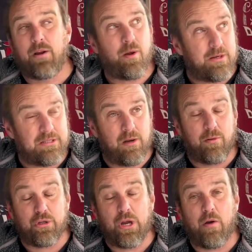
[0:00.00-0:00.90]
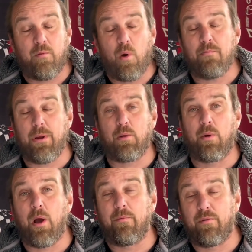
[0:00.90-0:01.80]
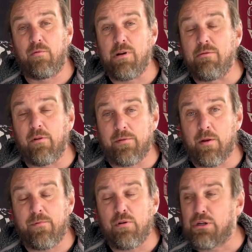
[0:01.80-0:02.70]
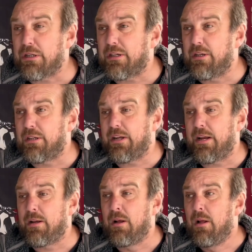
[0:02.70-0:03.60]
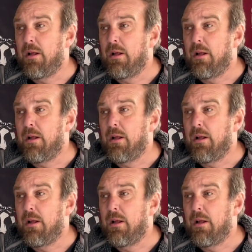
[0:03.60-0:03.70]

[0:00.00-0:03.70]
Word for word: I know it's still on the shelf. I might pick one up for a re-review if you're interested in seeing